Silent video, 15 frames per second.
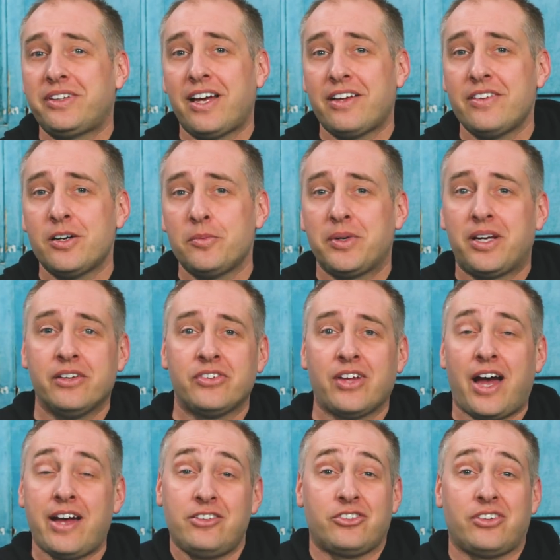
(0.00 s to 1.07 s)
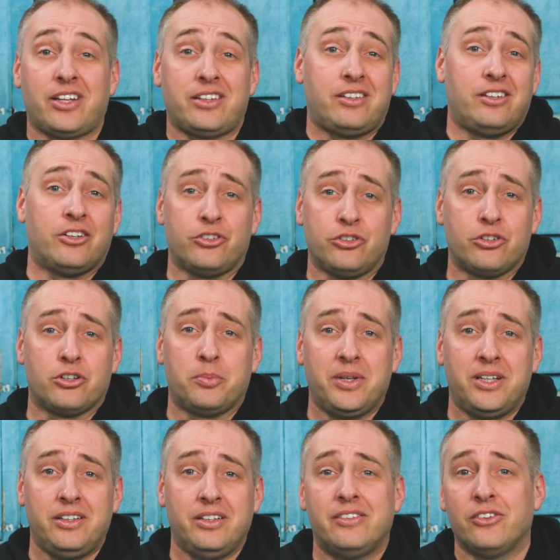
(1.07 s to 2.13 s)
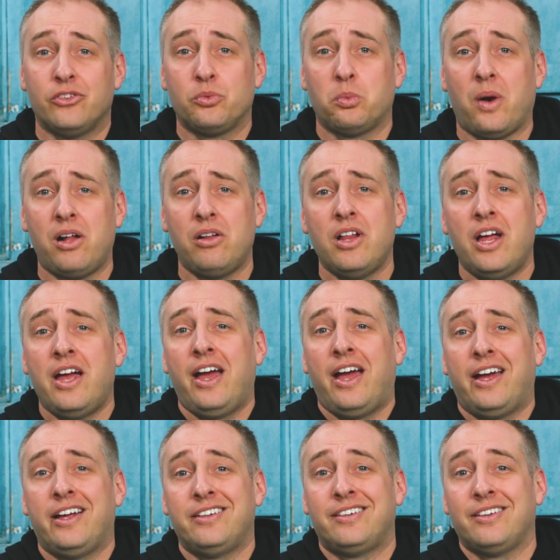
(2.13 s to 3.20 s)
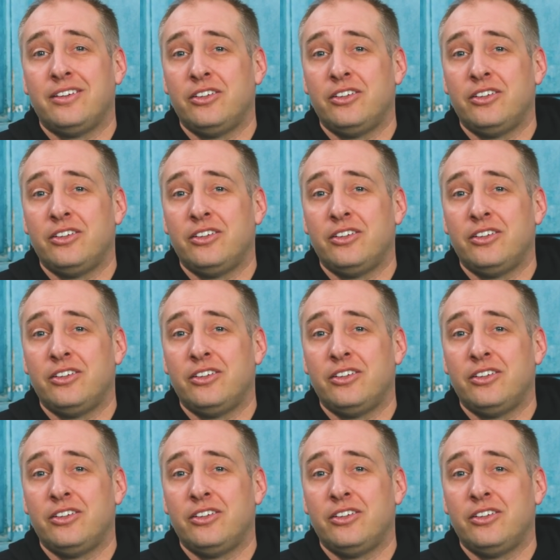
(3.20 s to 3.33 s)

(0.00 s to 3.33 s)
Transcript: down there because I just like to hear your opinions as well and,